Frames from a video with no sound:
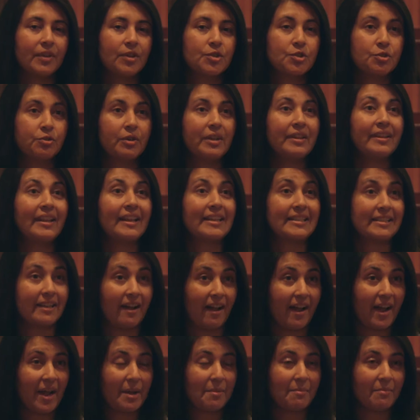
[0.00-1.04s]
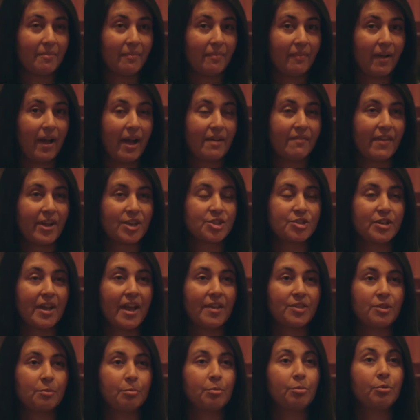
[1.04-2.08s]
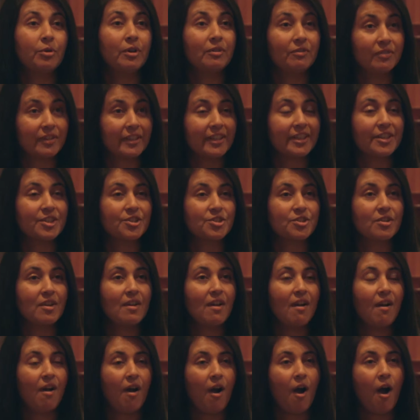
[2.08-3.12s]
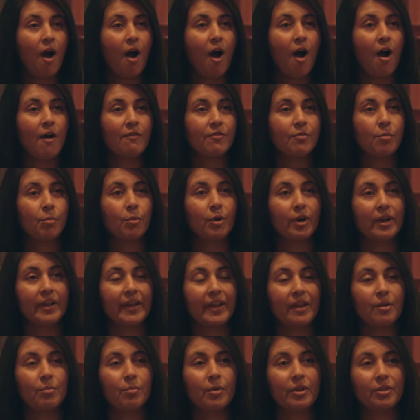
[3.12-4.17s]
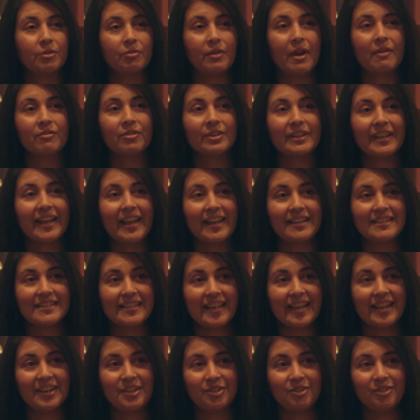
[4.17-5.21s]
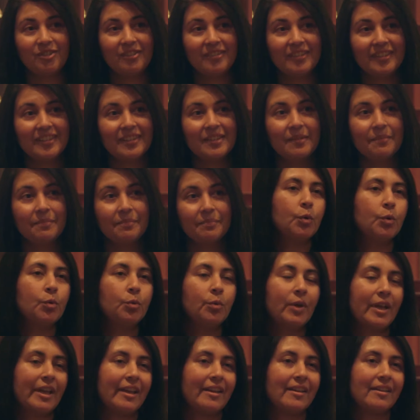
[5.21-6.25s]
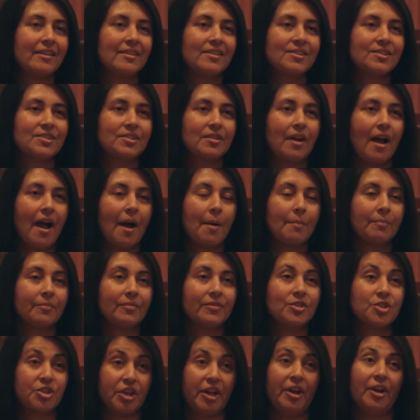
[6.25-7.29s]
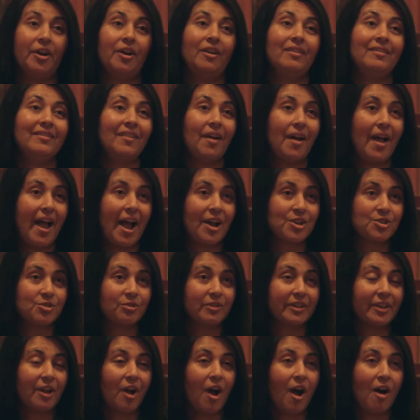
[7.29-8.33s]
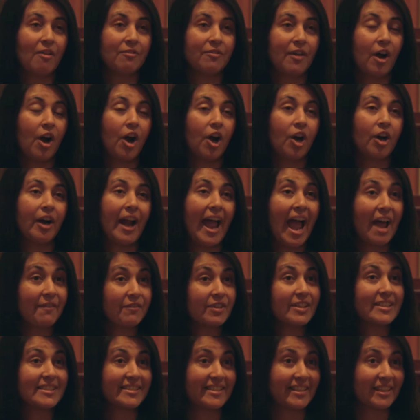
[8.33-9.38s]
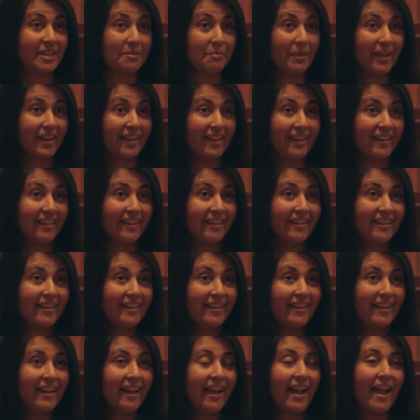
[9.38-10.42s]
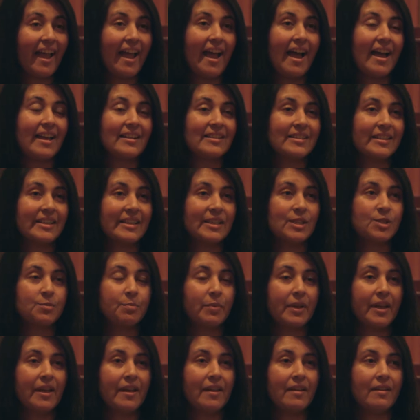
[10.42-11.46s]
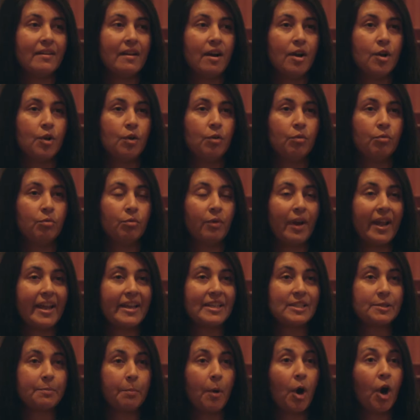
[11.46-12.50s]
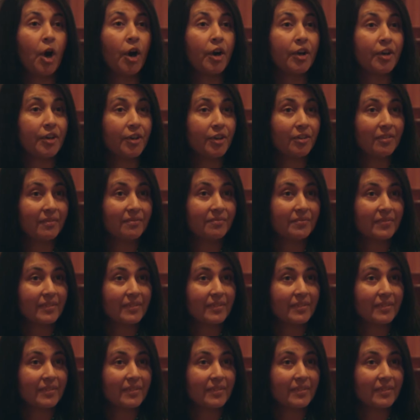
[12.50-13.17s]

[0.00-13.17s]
during that time, I've actually had the privilege of working with Reverend Ken Daniel, who is chair, actually, of our advocacy committee. Okay. And he has been a great partner.